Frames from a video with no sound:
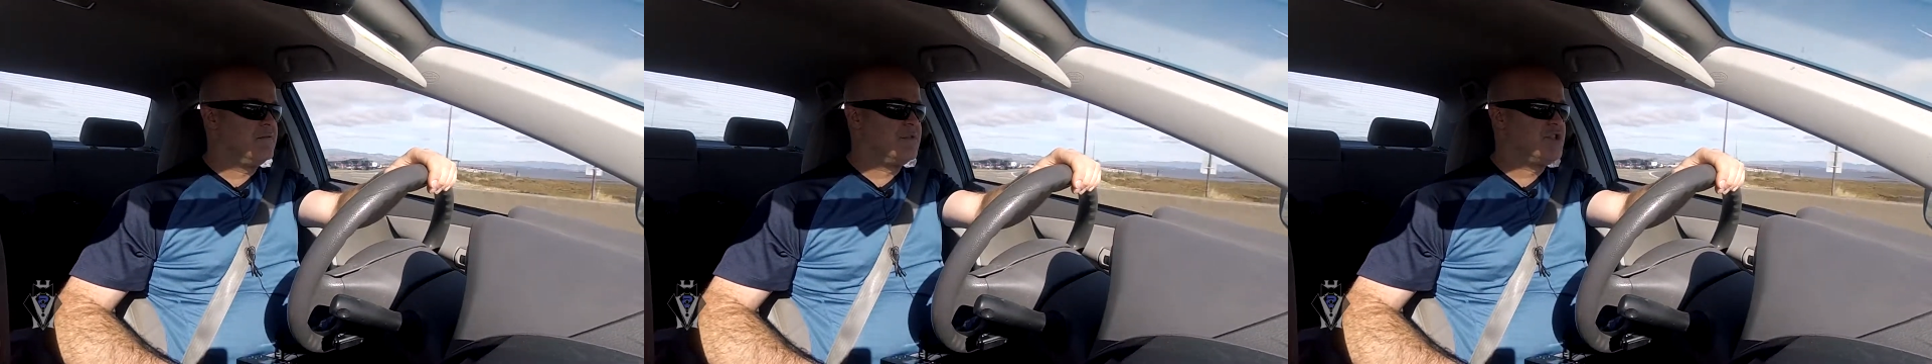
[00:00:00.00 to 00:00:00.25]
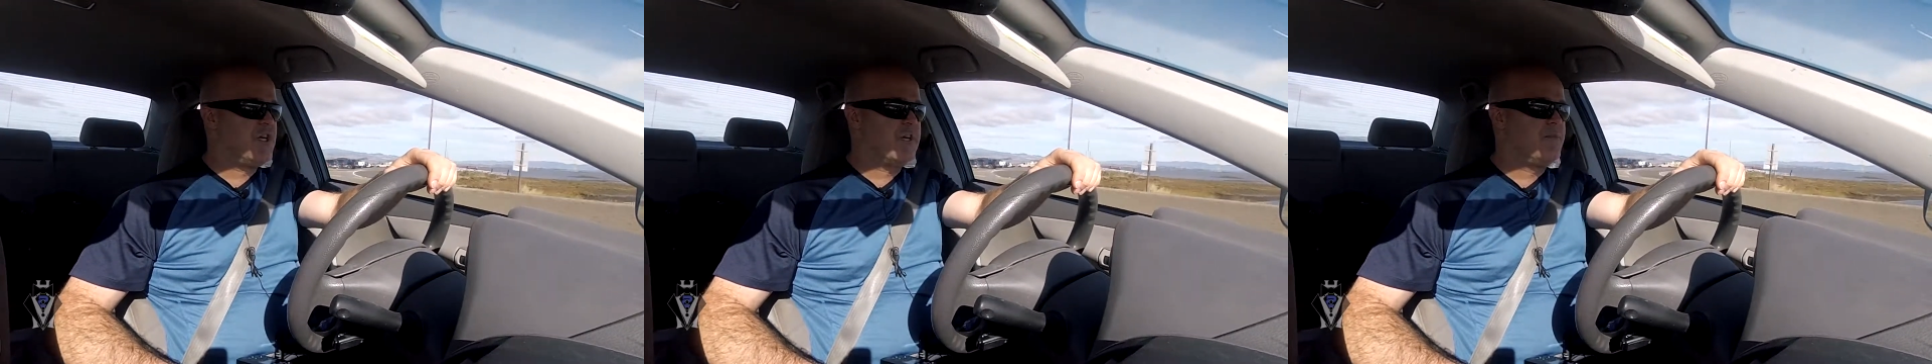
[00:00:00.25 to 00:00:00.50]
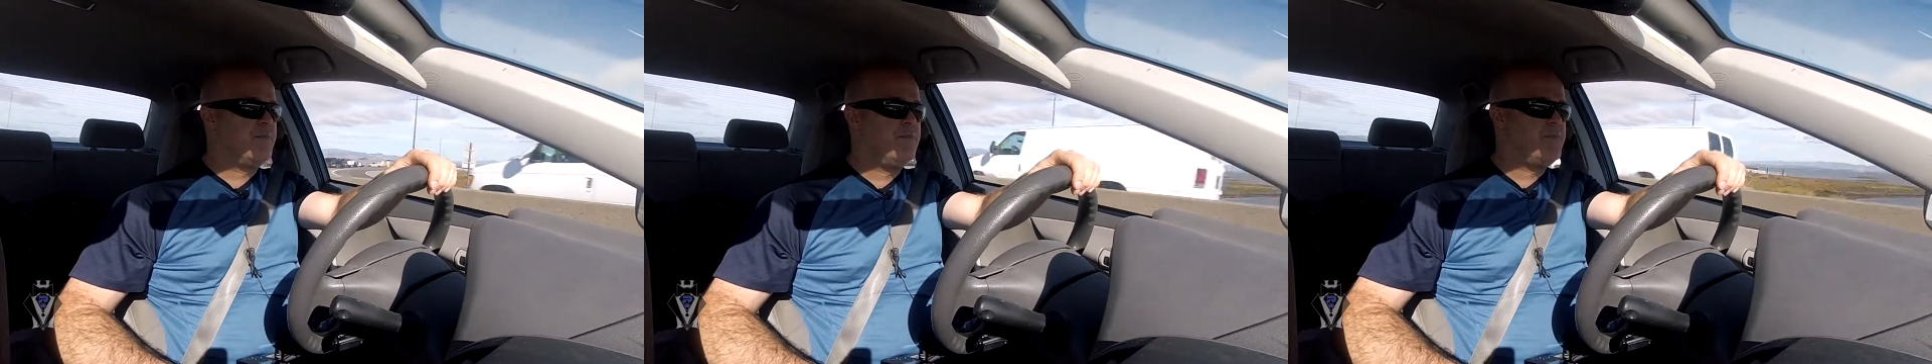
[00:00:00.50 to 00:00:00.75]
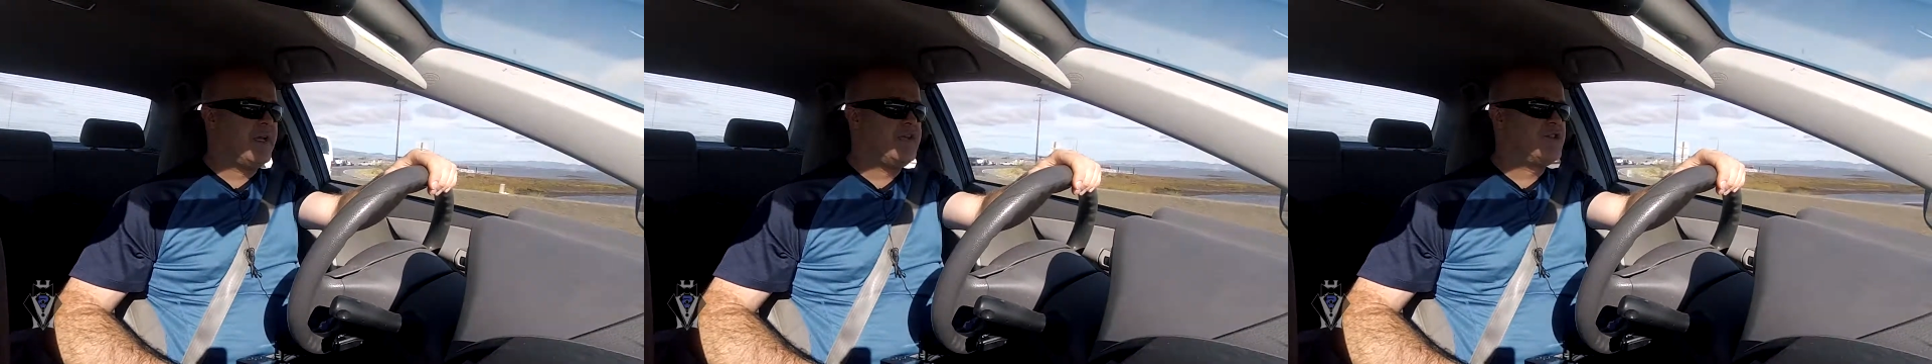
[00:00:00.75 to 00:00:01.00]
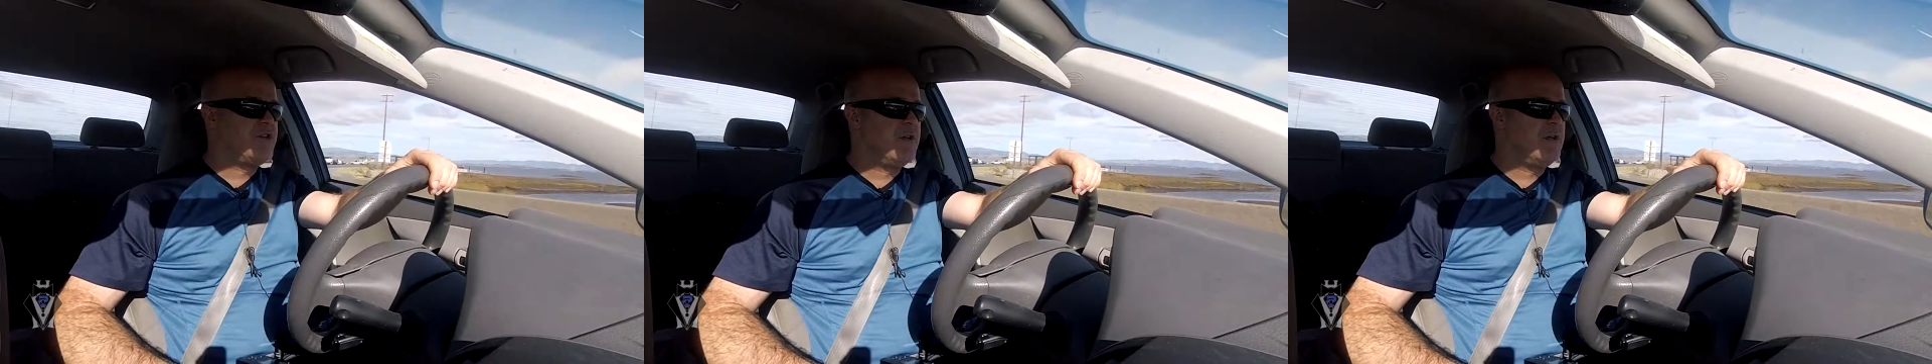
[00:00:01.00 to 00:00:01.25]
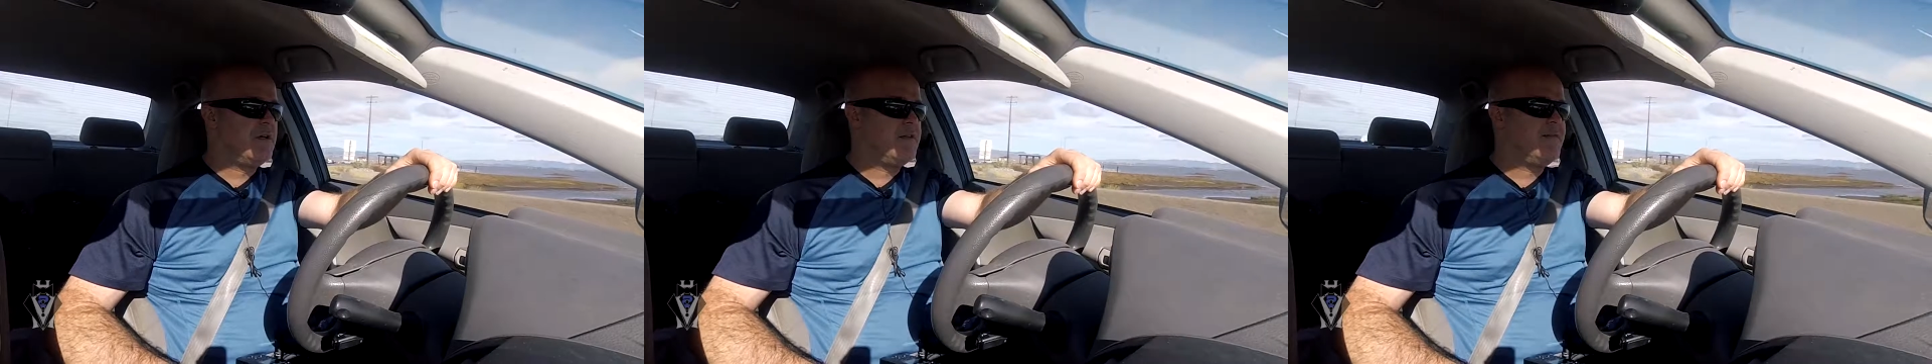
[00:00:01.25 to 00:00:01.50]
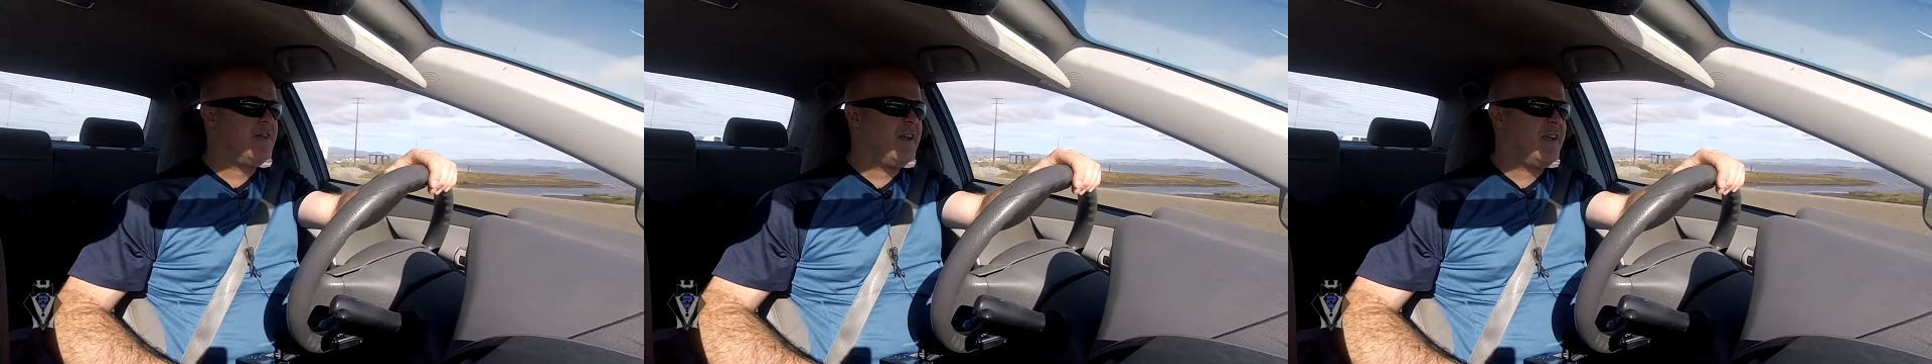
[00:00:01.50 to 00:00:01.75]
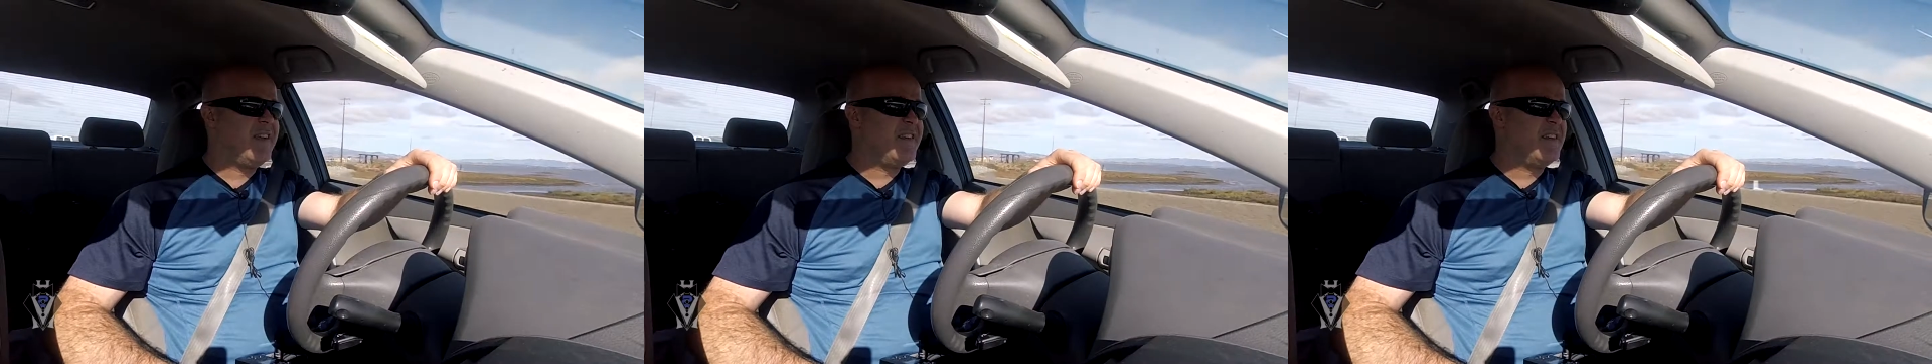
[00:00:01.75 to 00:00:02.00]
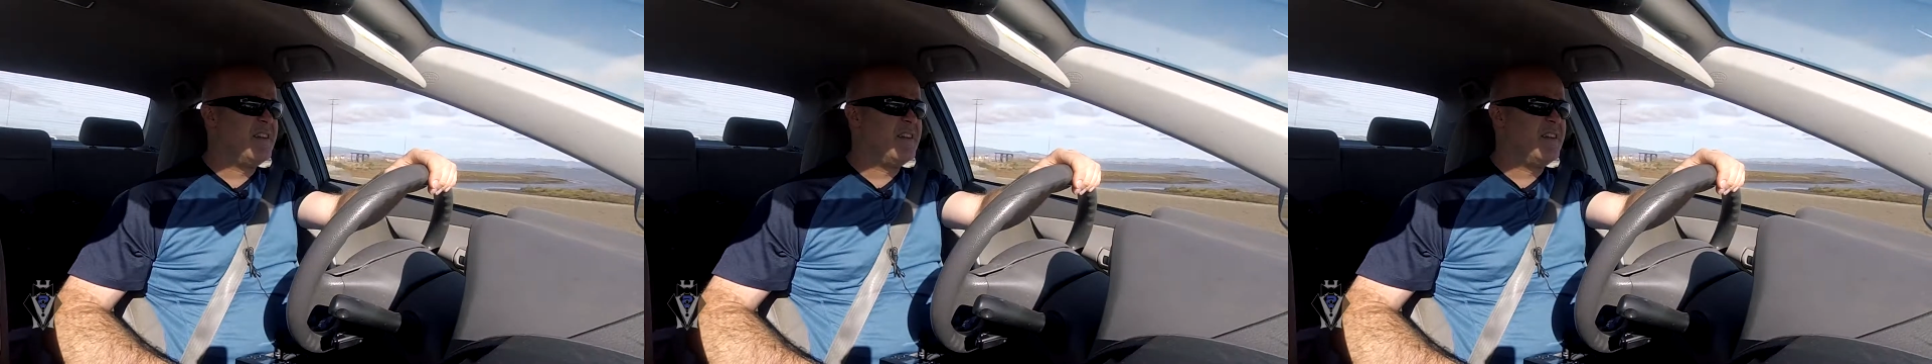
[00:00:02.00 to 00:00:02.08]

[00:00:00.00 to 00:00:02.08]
Check Patreon, and